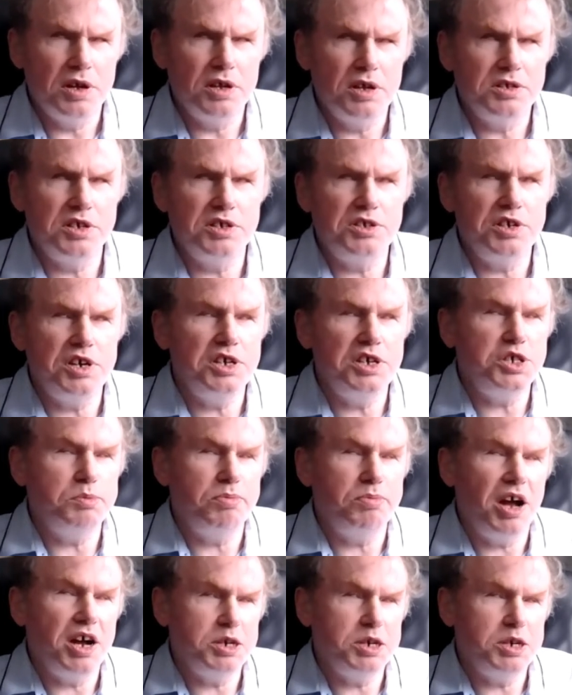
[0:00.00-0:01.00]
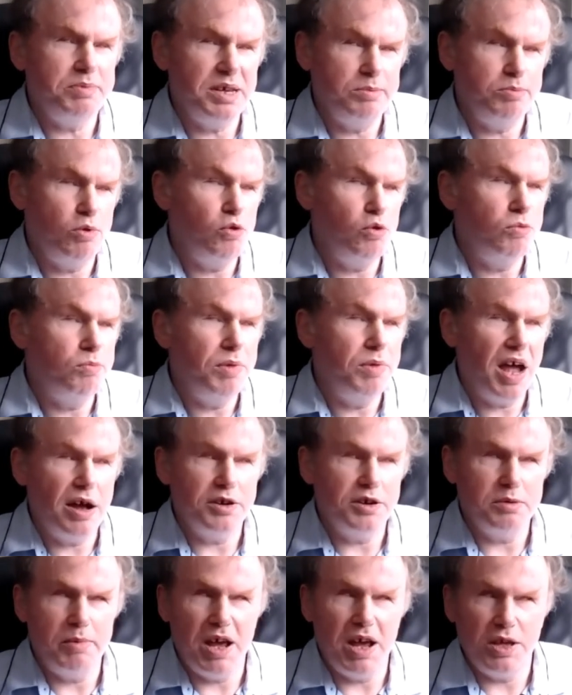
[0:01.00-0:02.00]
to teach blind people how
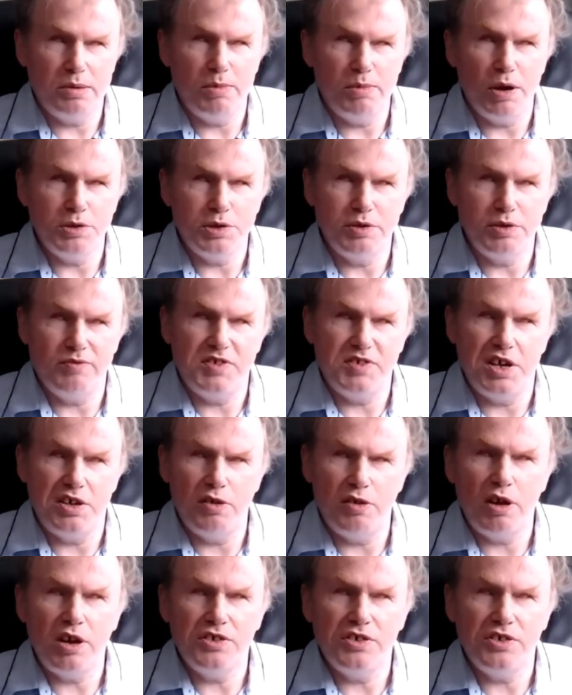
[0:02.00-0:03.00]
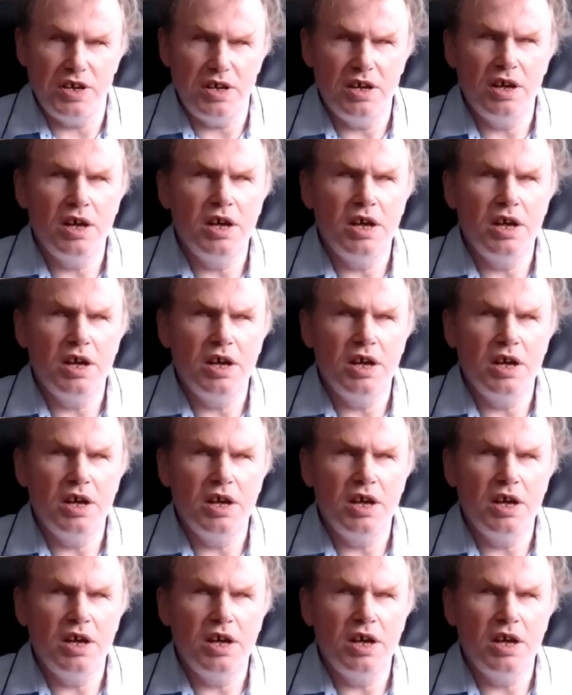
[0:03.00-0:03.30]
to make the most of technology.